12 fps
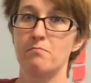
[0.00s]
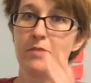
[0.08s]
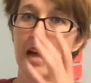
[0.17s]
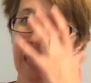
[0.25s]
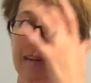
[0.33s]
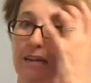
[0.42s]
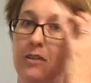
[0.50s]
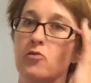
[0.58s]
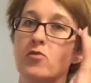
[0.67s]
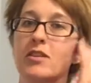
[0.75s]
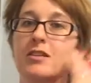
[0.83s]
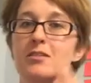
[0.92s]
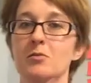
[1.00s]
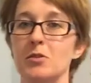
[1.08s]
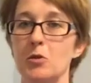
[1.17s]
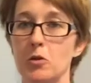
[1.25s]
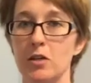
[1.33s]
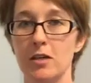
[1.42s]
gaga over it because it's
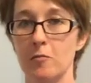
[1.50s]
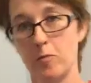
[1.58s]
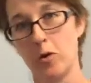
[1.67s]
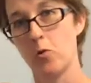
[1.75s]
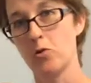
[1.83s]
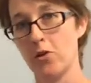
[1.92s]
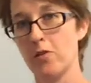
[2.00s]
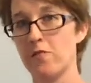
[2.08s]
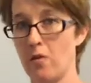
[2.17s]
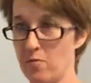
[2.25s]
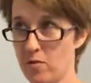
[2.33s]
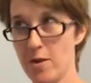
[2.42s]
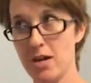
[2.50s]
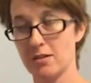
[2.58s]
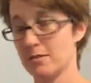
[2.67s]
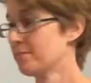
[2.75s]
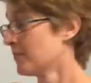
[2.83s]
so good, and we ordered it from Vermont.